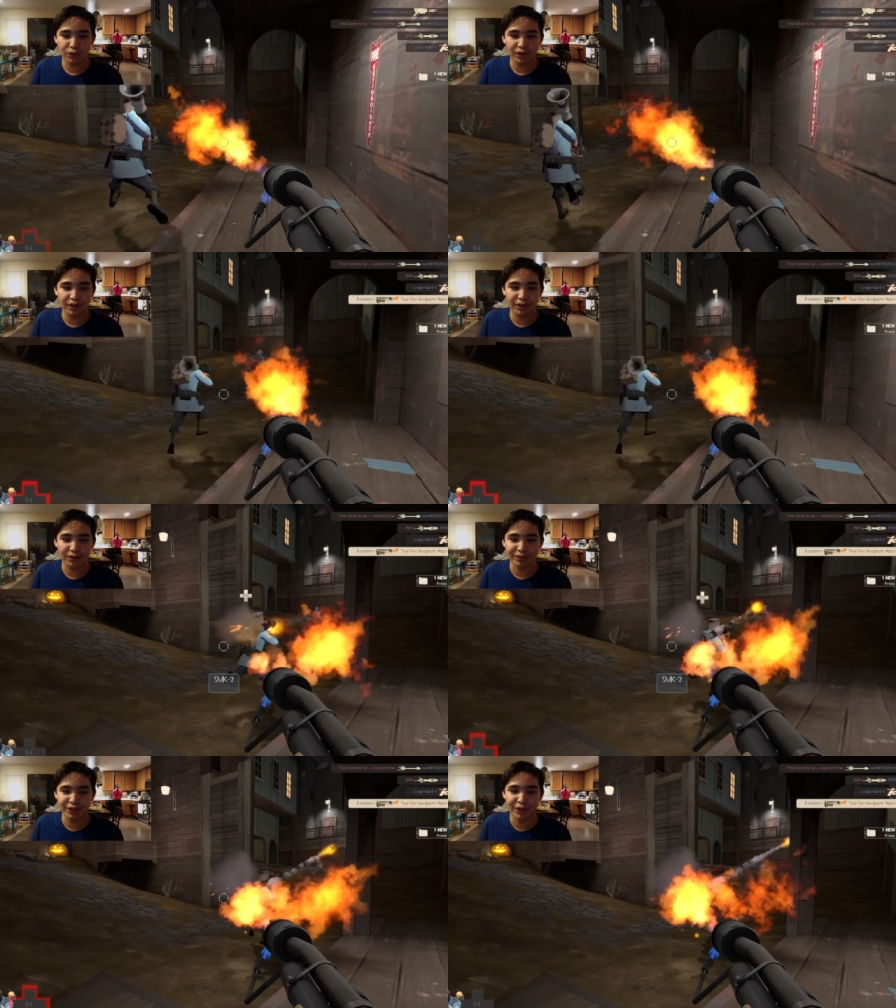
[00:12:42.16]

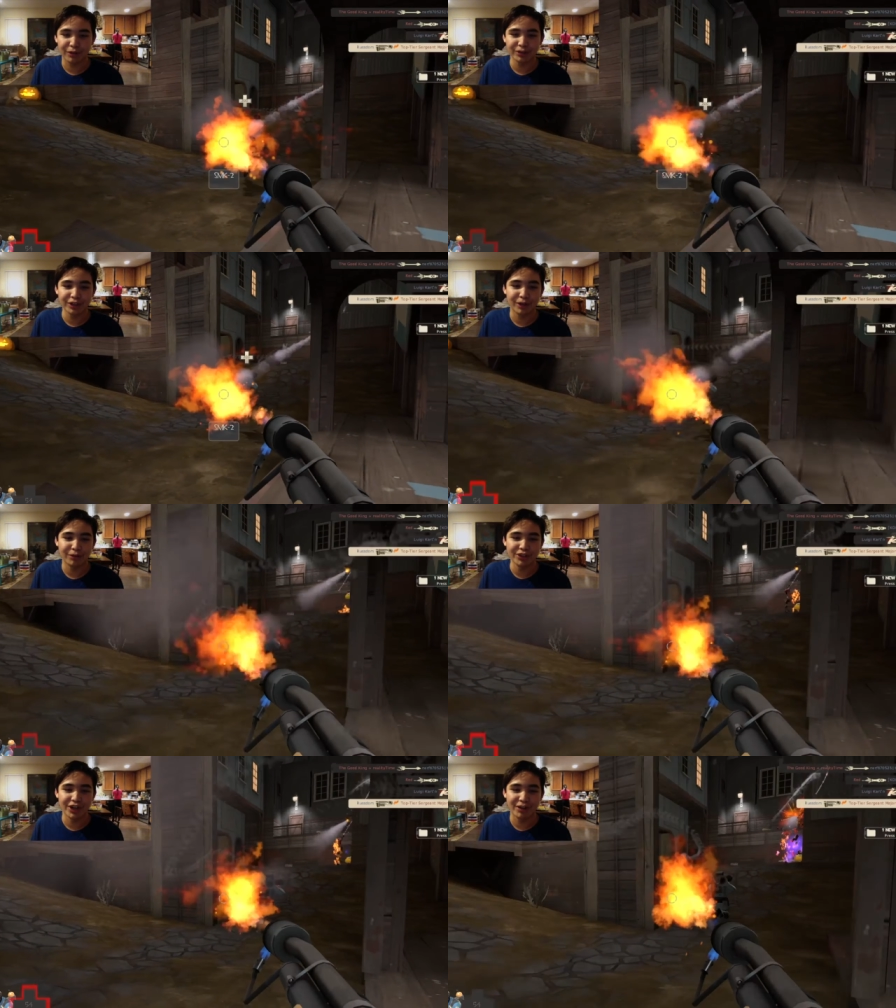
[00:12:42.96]
Oh no,
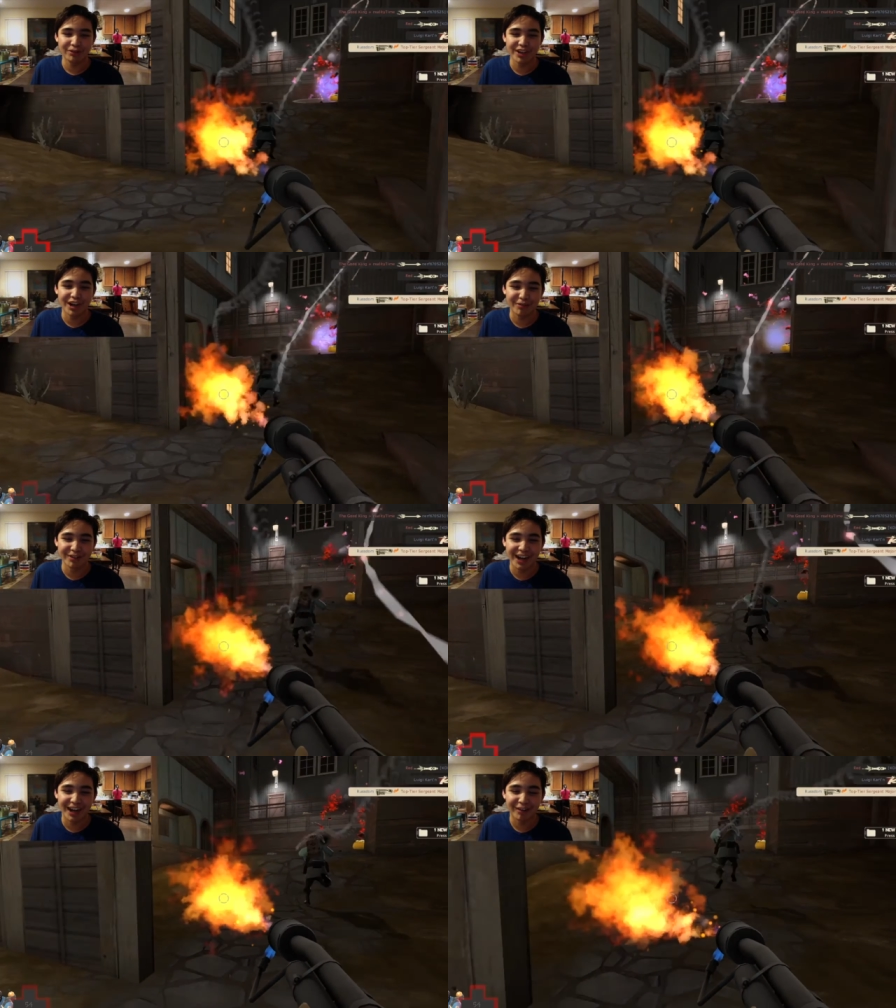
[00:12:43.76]
no, no, no, no.
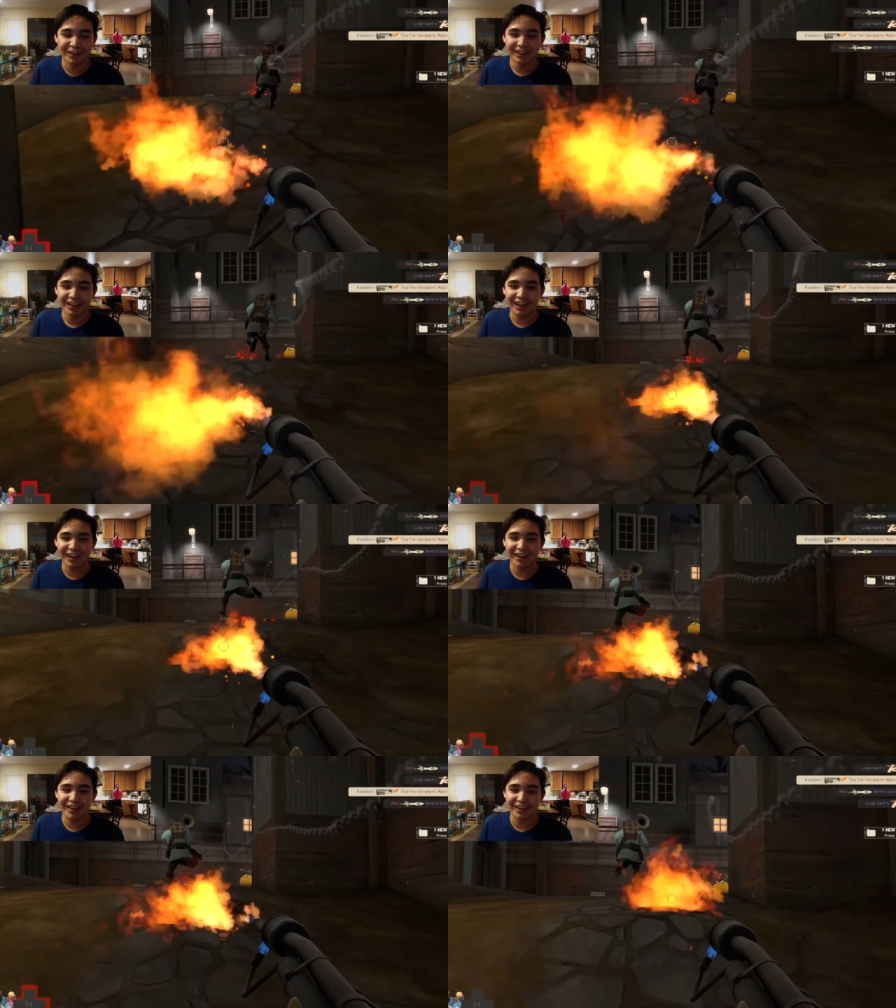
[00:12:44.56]
Oh,
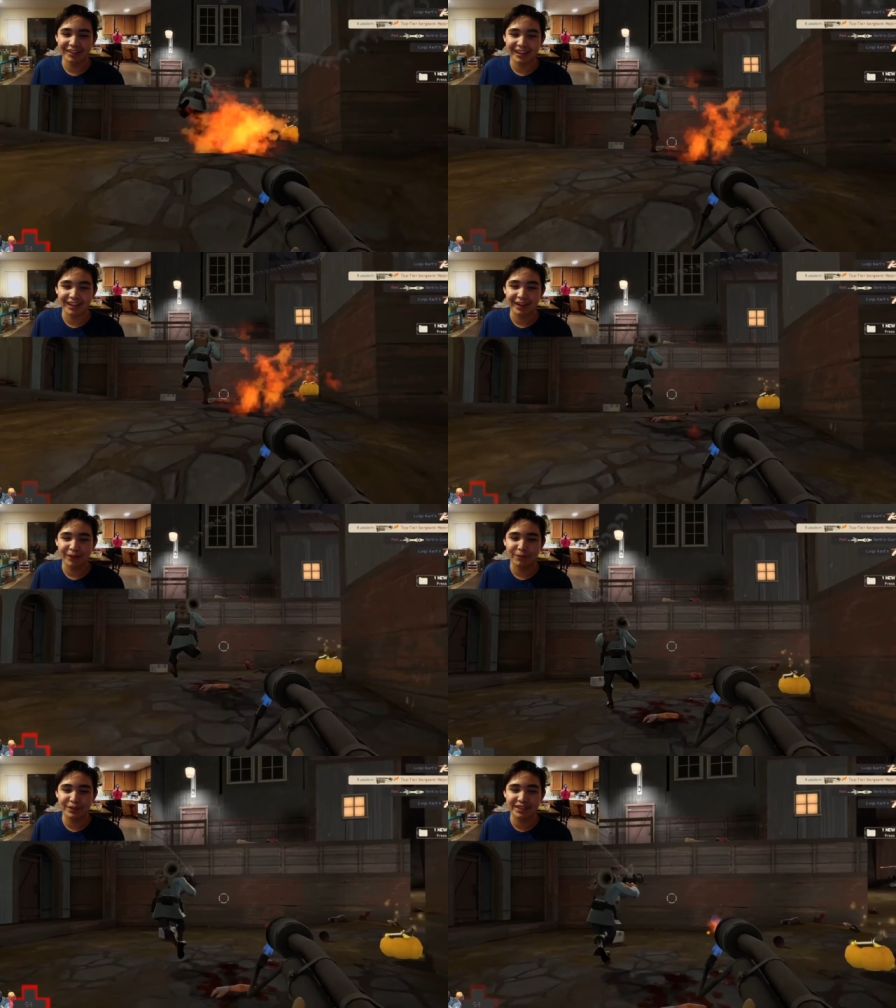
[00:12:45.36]
I, I,
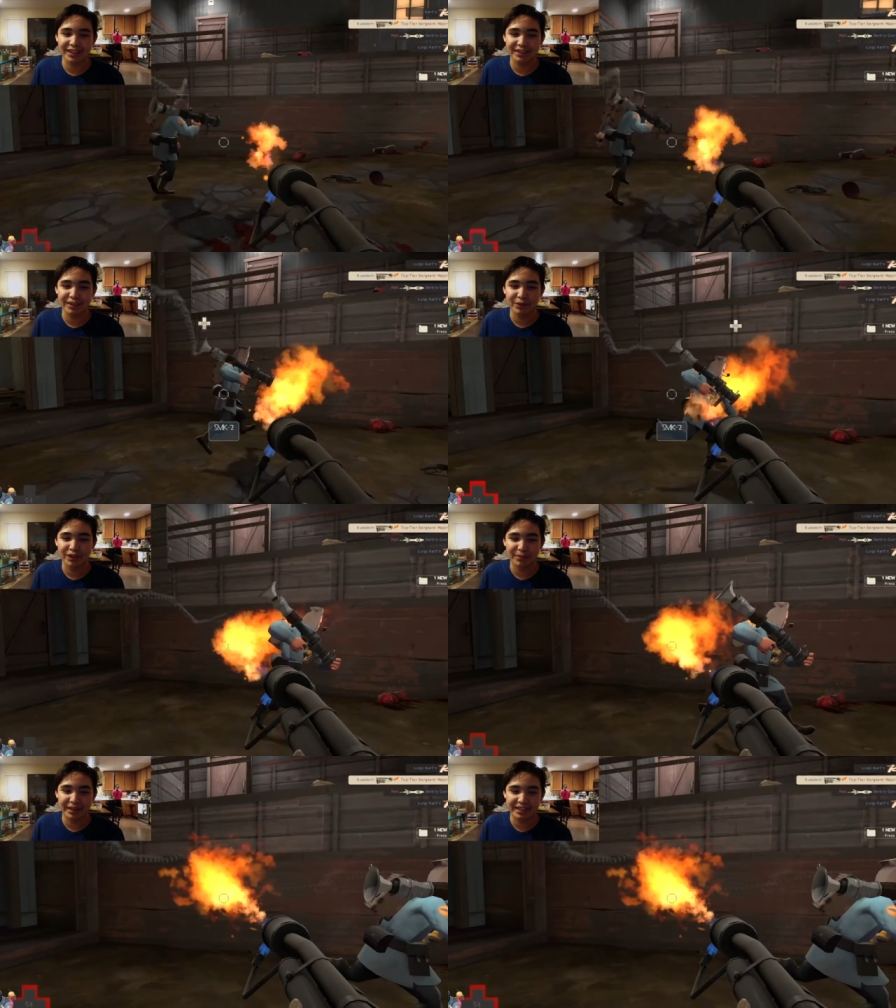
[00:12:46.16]
I've set someone
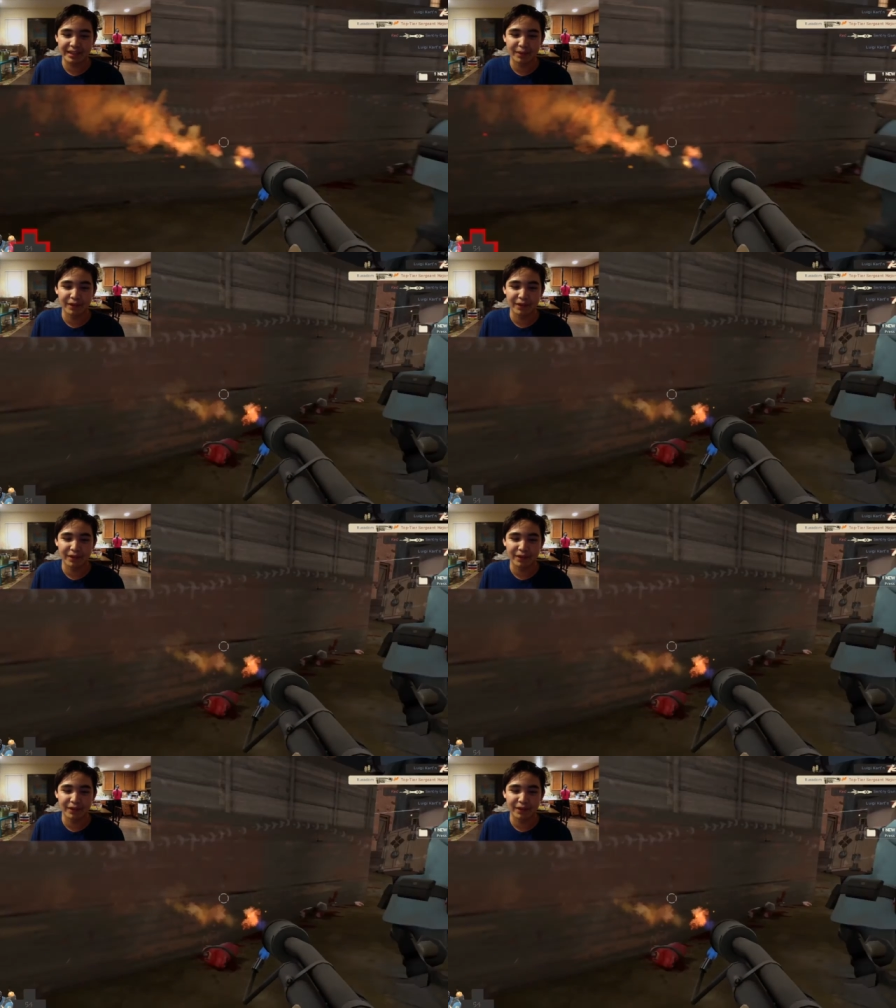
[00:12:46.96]
on my team on